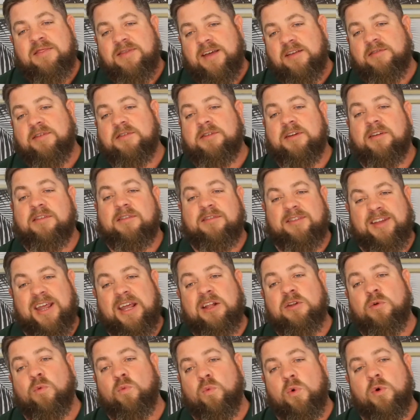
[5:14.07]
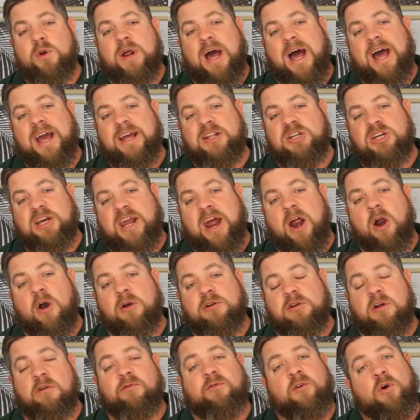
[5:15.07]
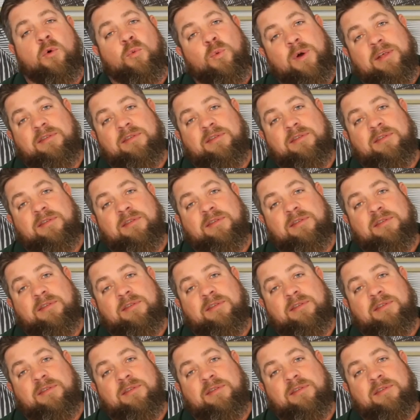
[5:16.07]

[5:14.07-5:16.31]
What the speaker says: There's a distinct wood-aged character for a